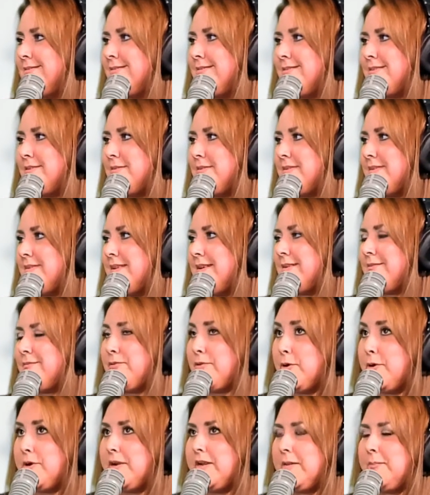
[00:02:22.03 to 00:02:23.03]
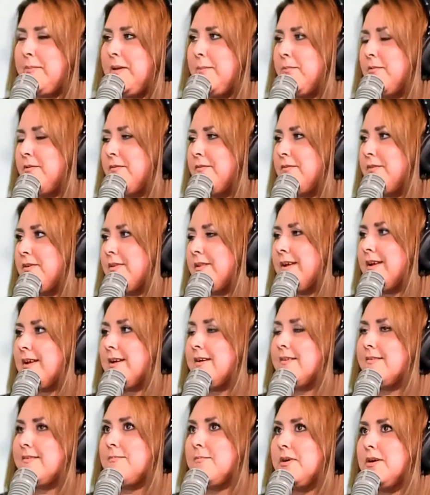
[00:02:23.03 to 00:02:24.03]
So it's like 30 people for like
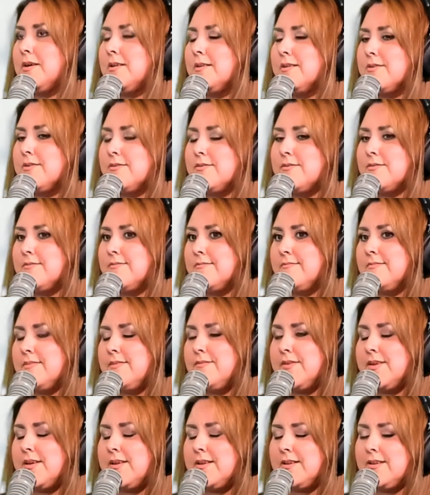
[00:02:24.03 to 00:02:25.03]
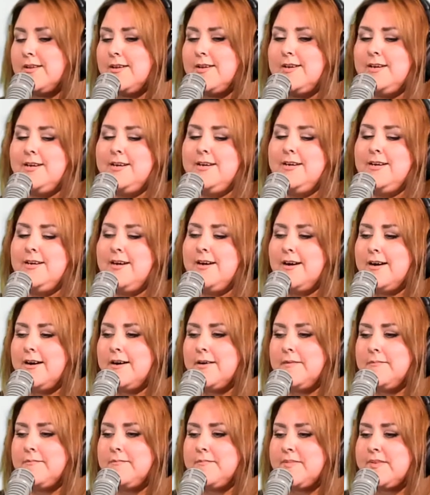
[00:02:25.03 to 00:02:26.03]
a small little event.
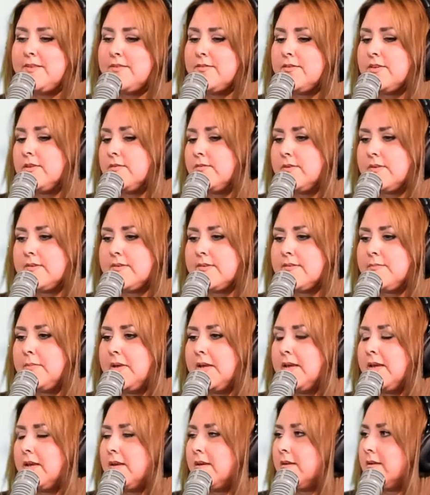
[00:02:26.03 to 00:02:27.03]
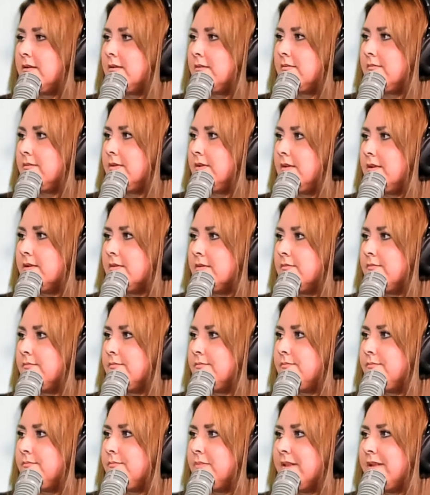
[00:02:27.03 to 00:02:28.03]
So she would just make, you know,
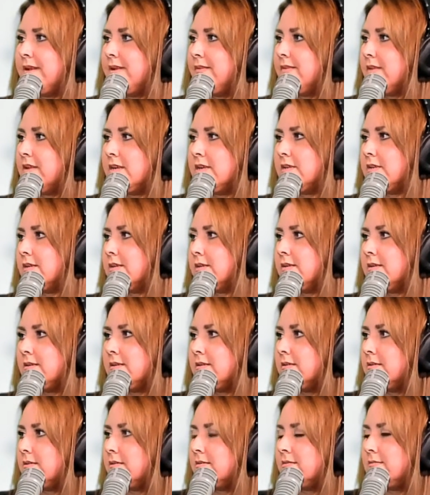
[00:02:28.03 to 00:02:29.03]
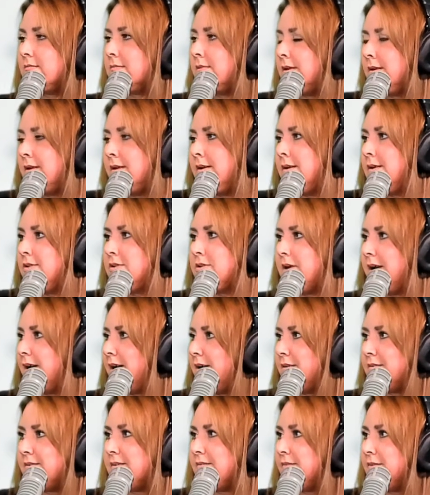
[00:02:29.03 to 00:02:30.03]
play in the kitchen and try
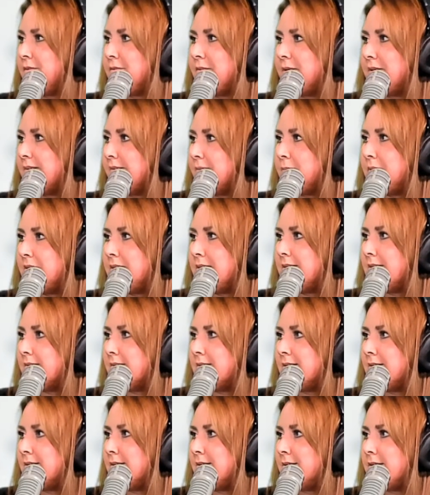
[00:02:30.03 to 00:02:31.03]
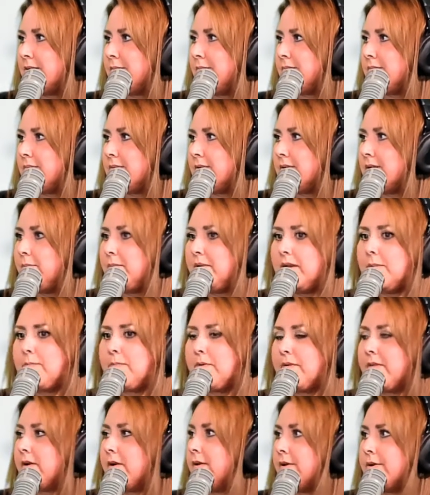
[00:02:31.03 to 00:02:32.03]
out different recipes and ended up coming up
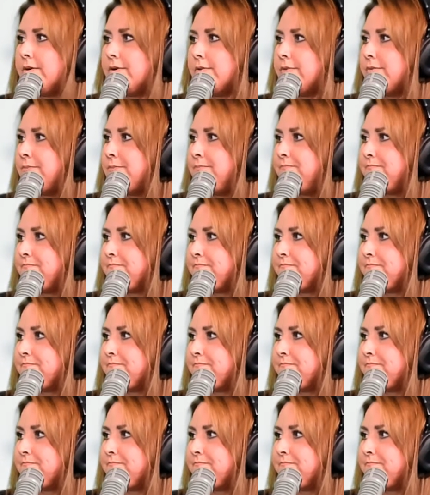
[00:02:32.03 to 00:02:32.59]
with her own.